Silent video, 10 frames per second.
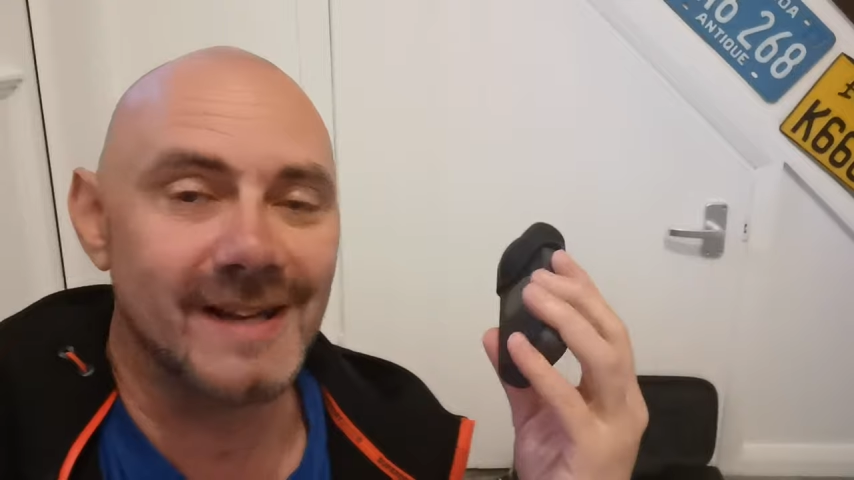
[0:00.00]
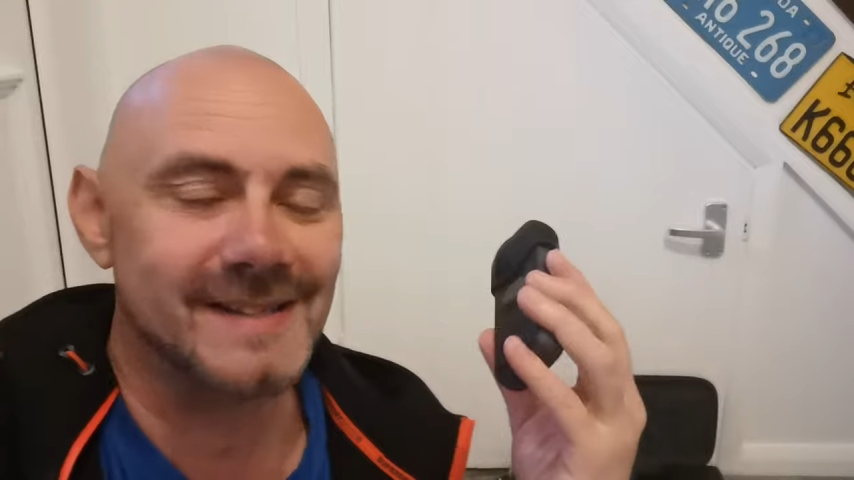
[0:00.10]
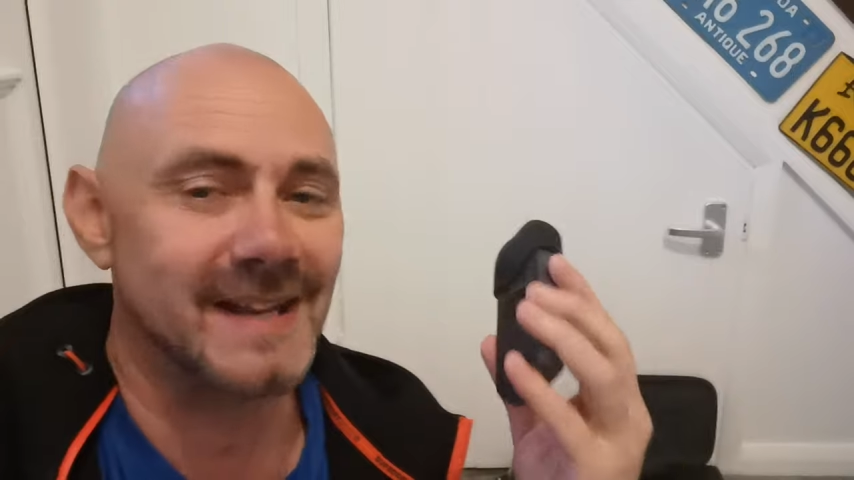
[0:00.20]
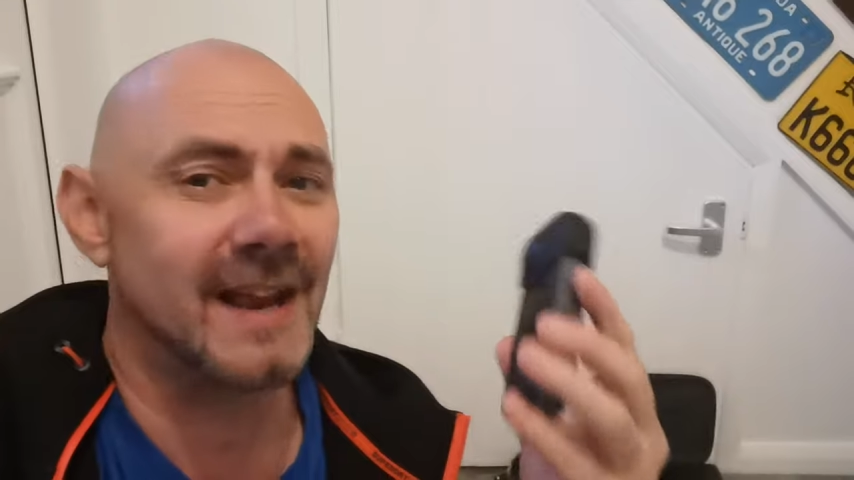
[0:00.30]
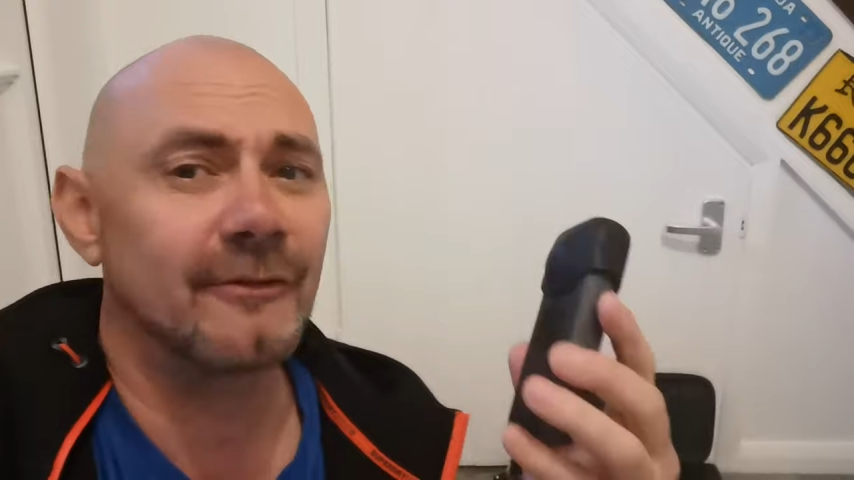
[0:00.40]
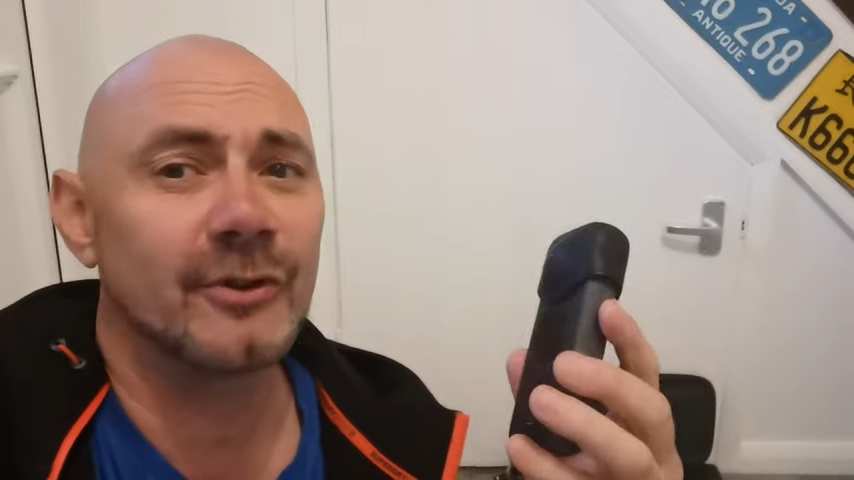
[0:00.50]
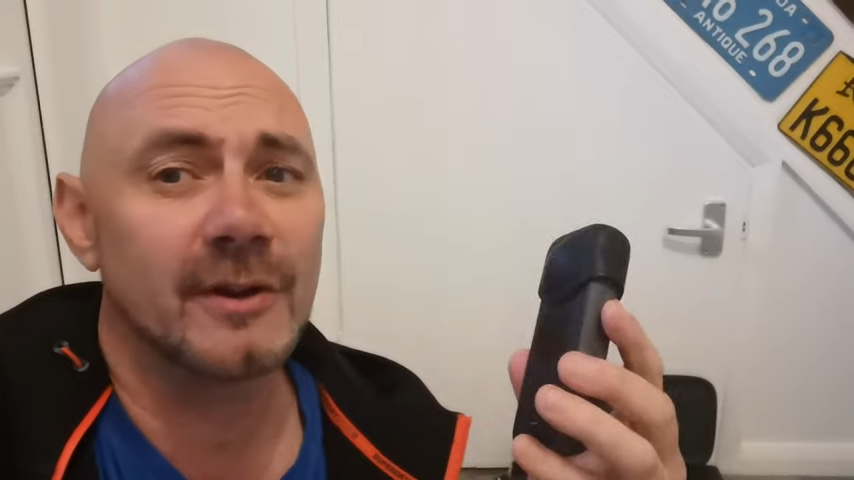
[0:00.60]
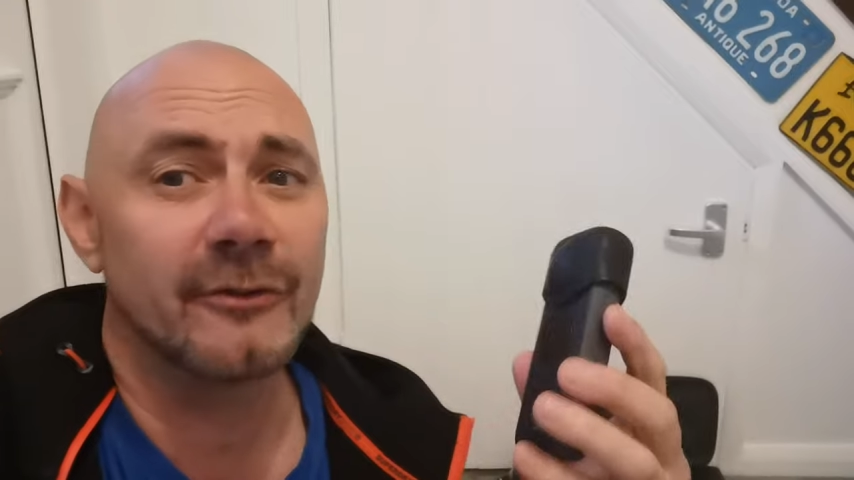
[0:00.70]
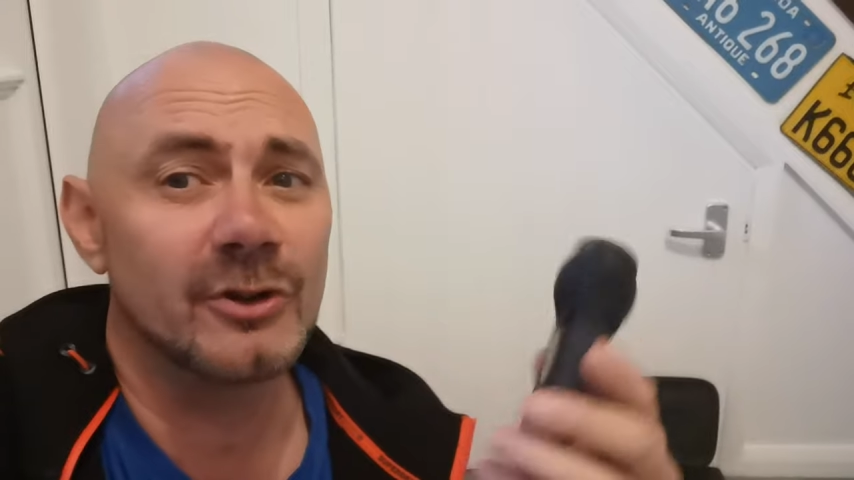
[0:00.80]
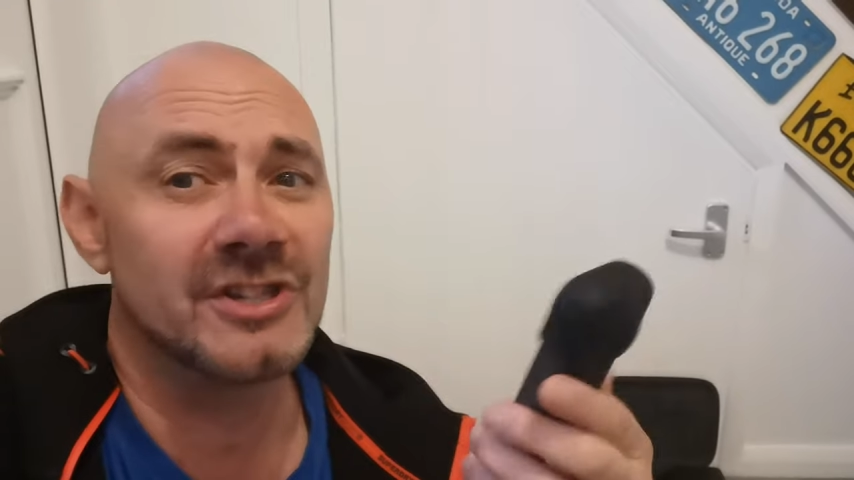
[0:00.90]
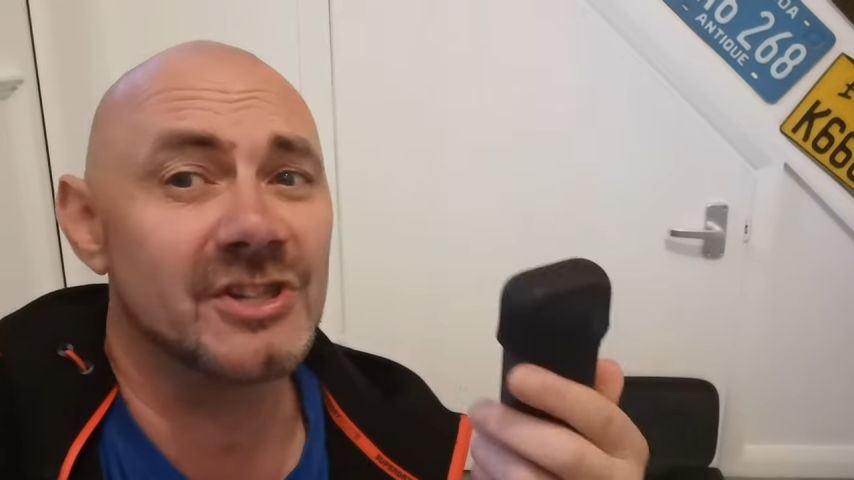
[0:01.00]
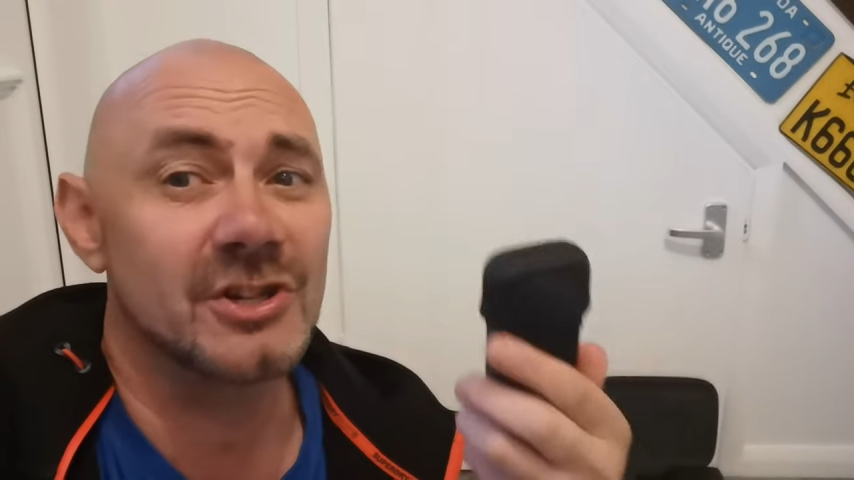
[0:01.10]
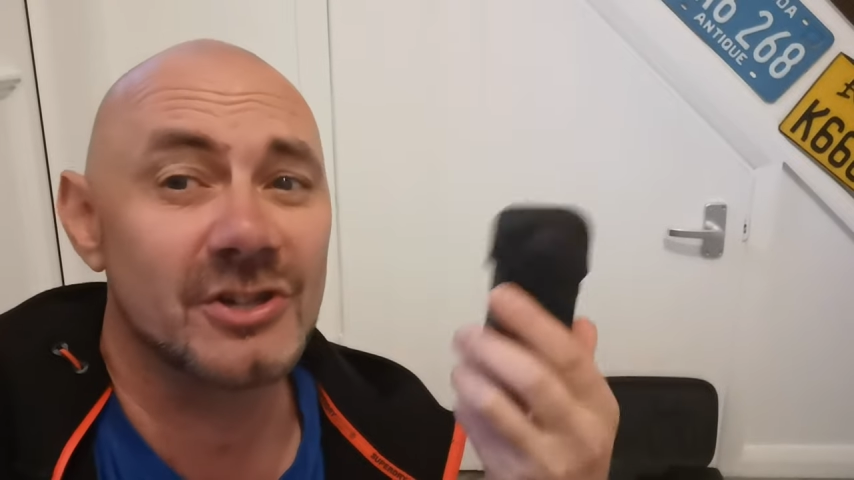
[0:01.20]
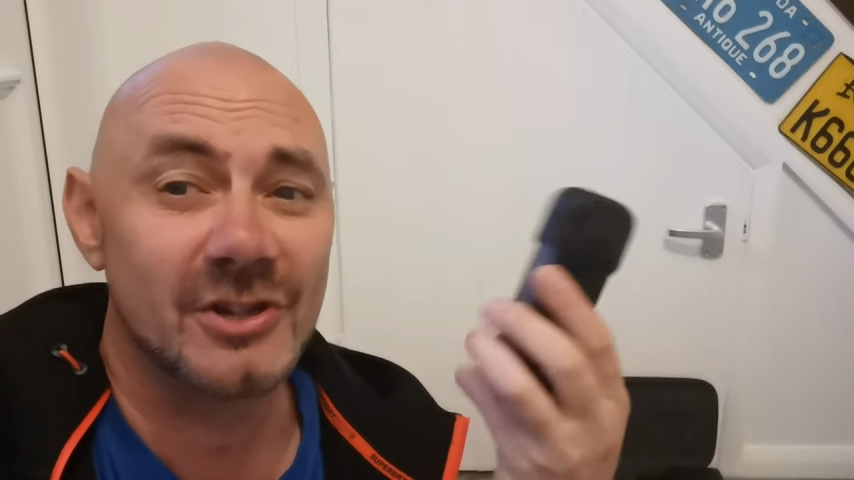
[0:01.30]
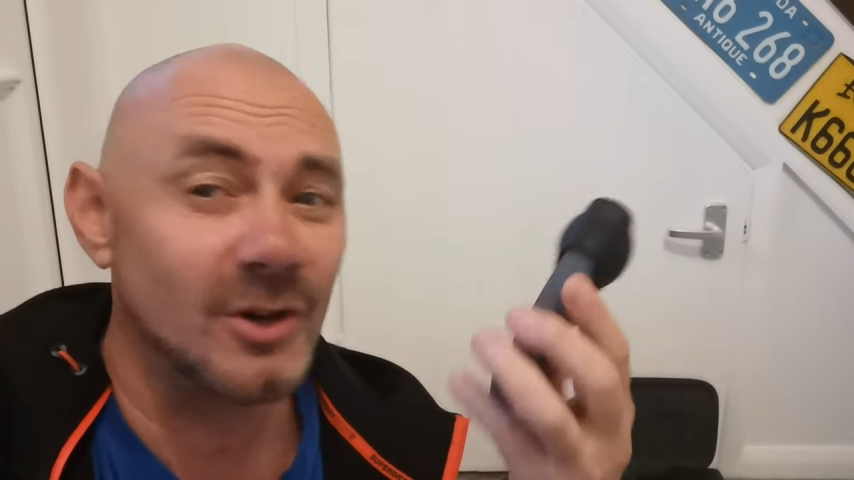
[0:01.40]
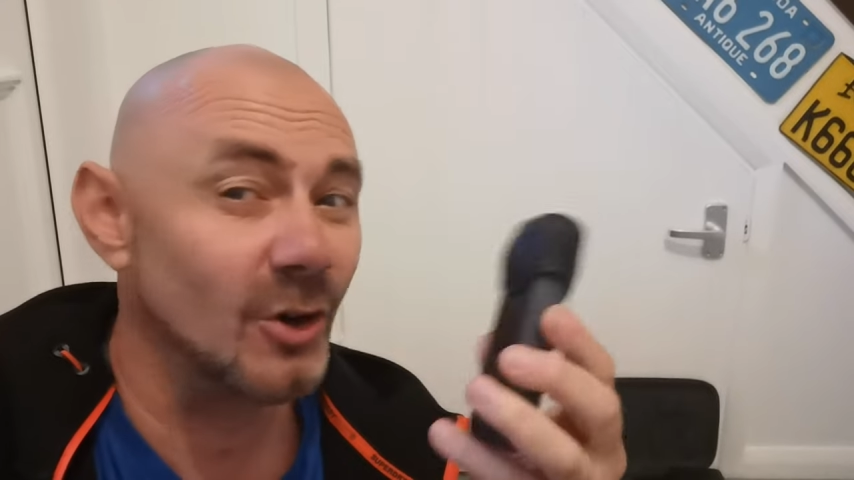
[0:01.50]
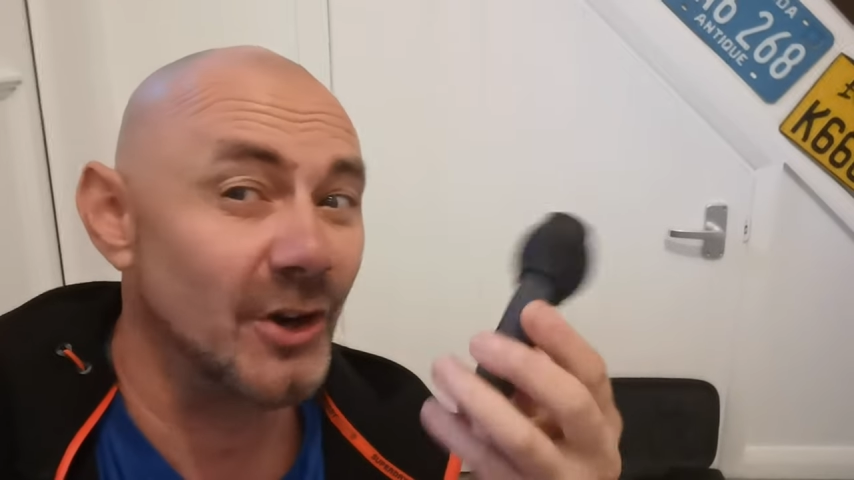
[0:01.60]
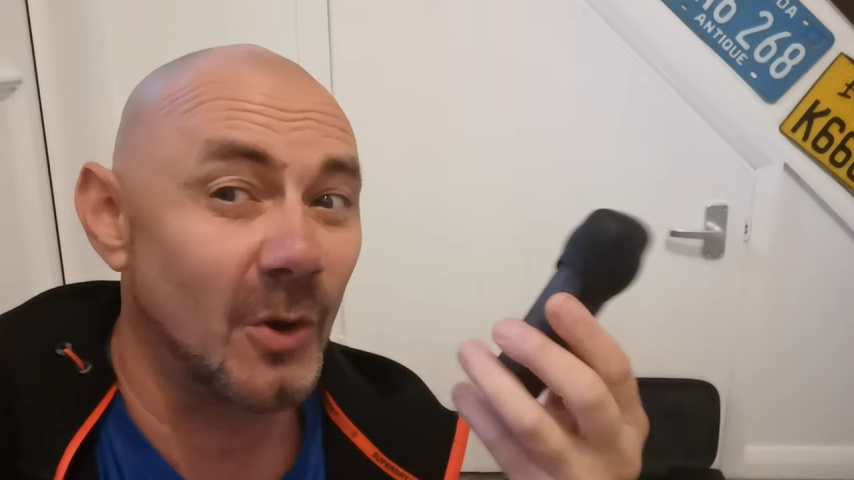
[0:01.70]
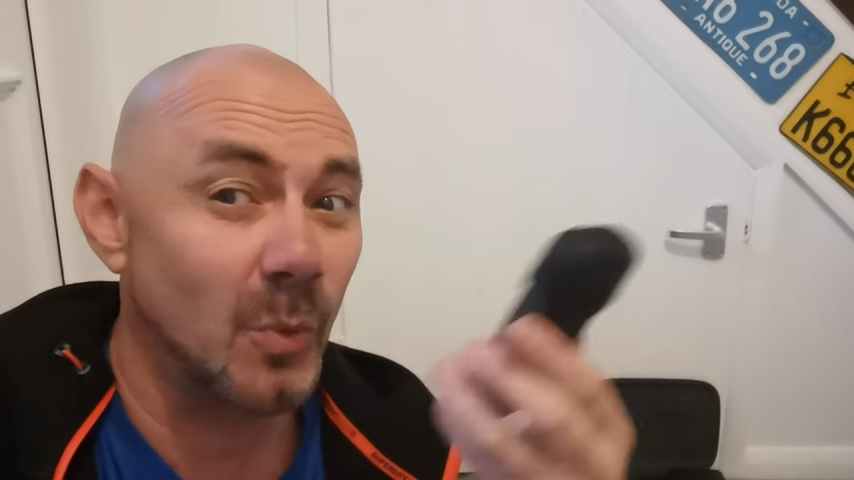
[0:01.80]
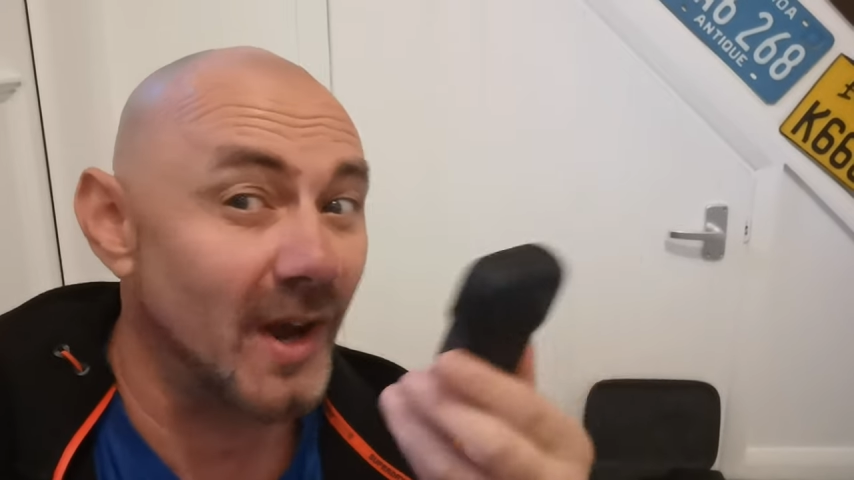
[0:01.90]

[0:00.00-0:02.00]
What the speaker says: scan for your footage because you've got to know